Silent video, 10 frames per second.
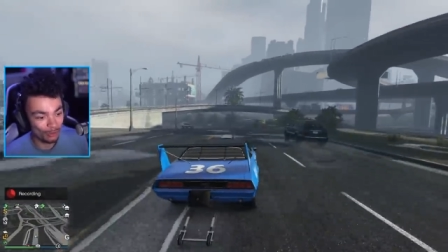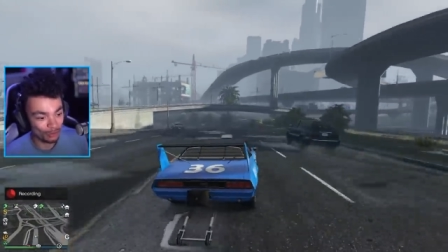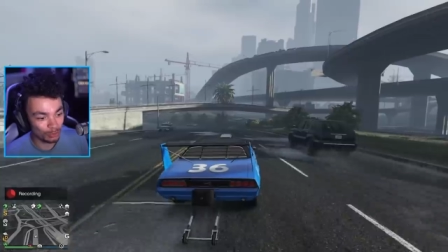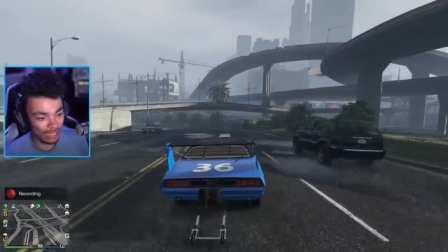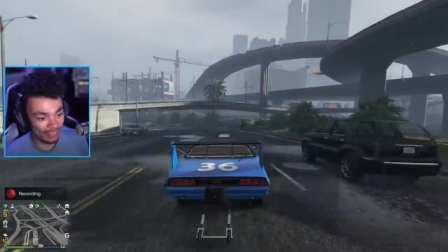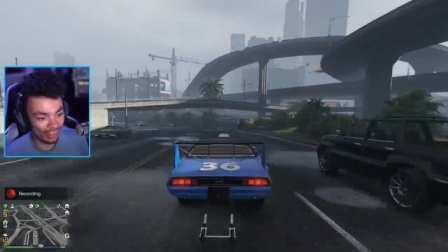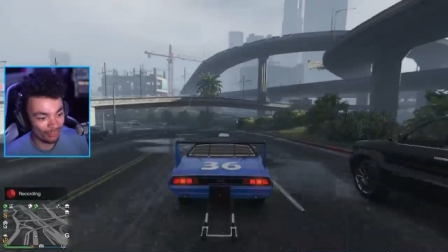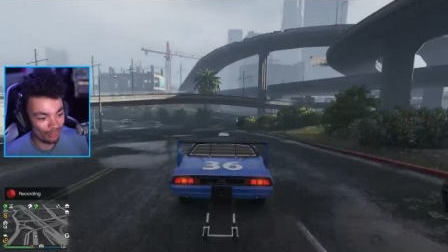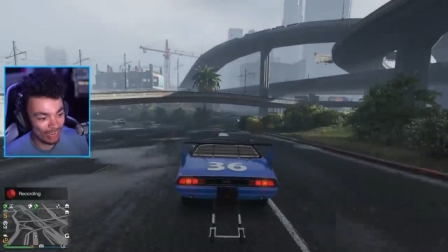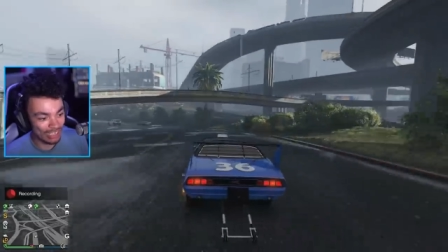Once we get
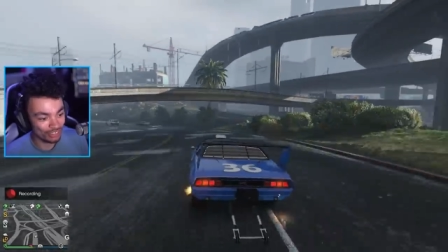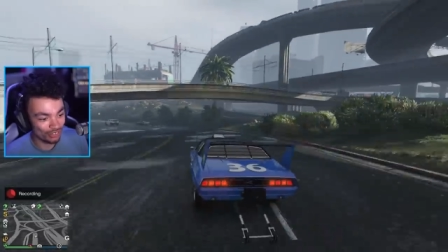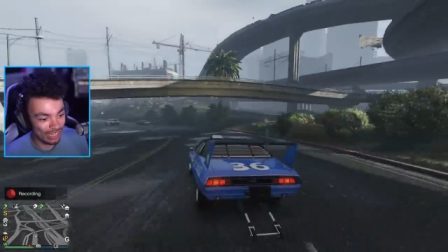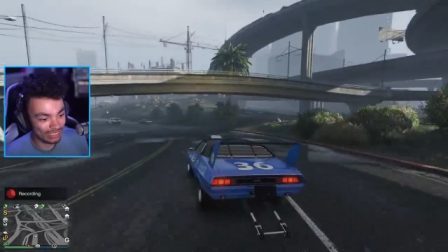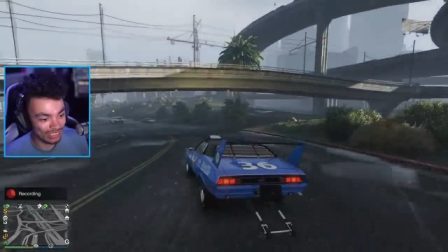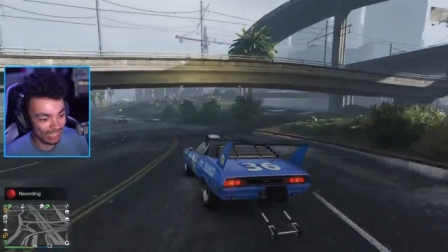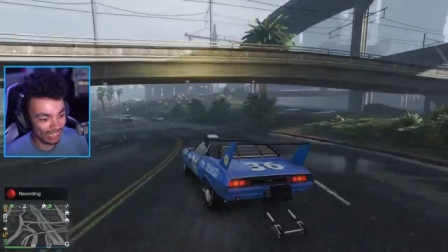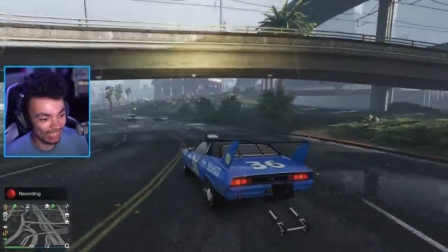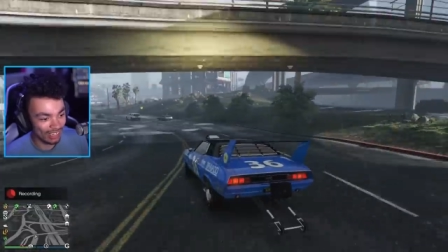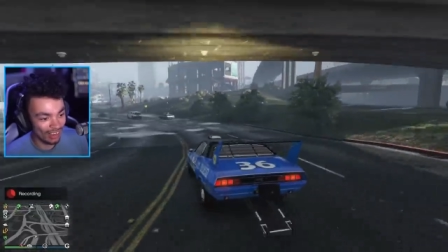that ray
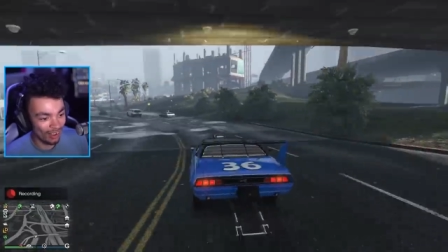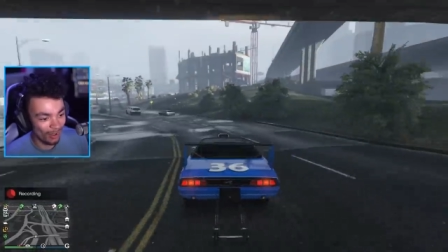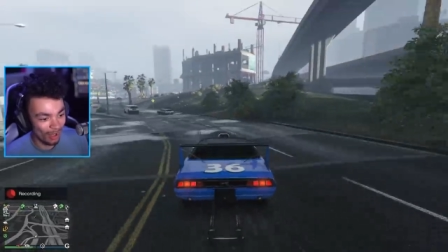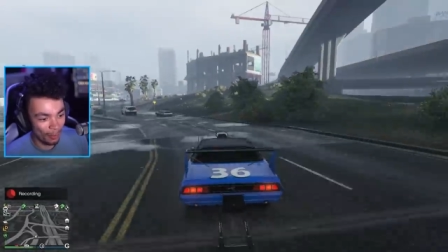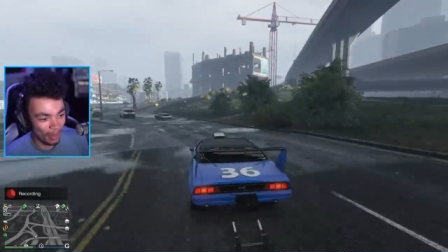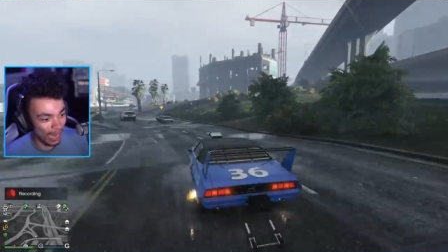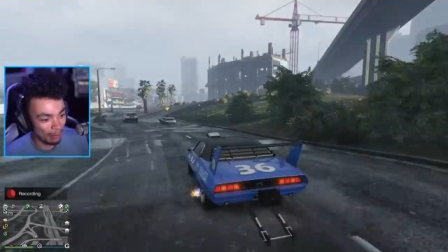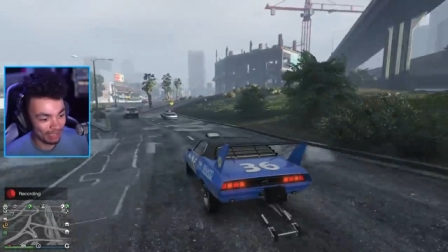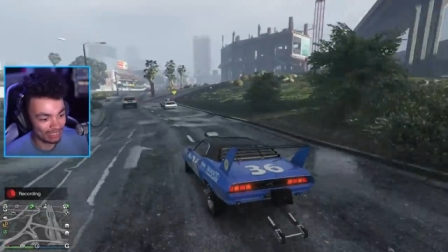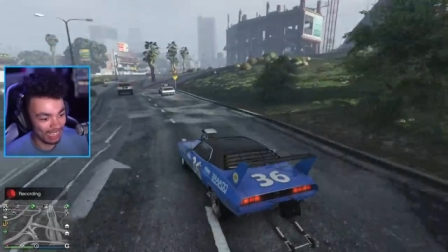tracing,
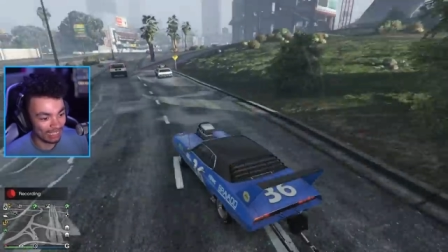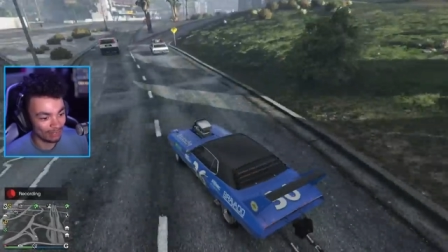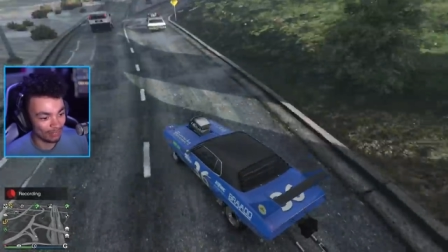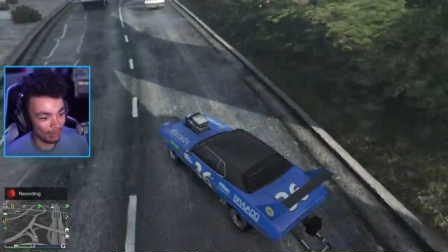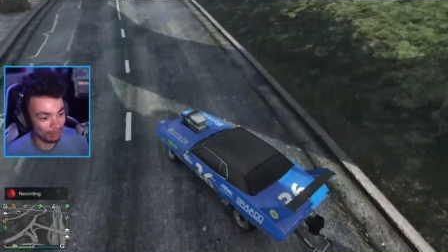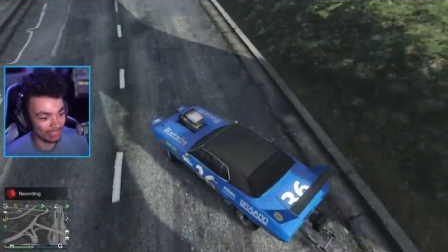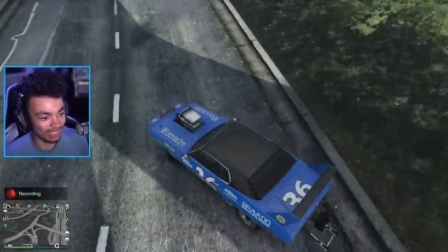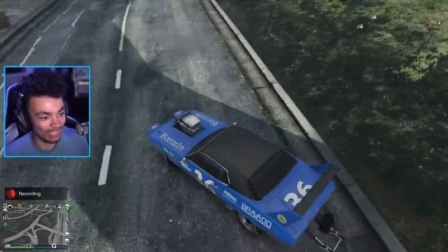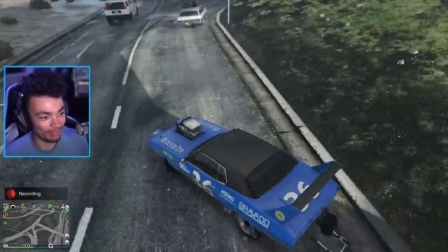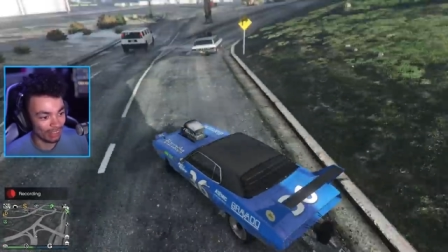I'm excited. I'm
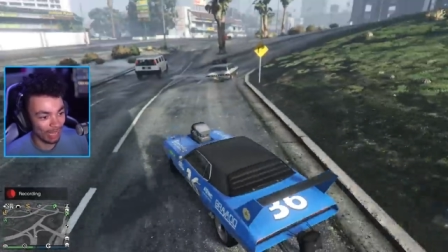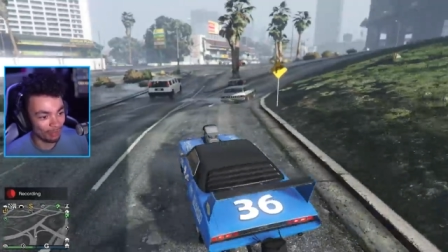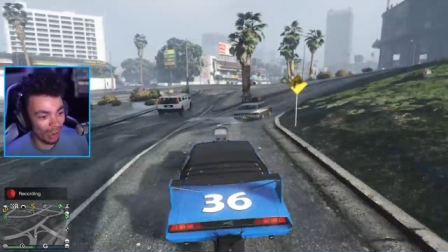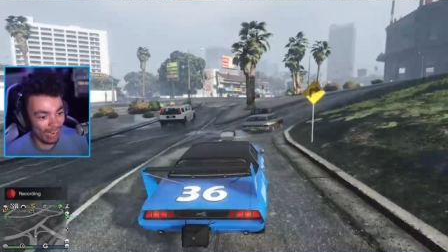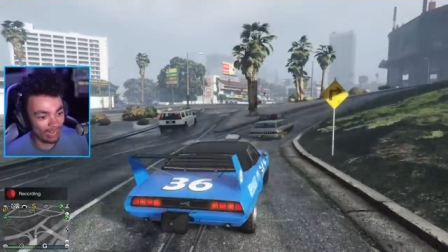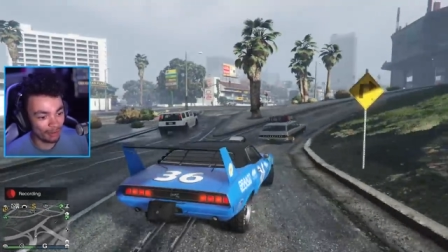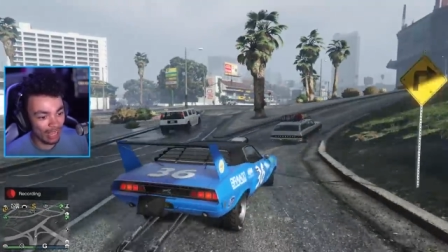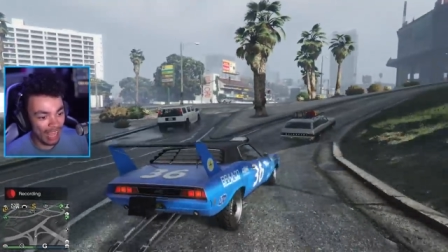excited for that. All right.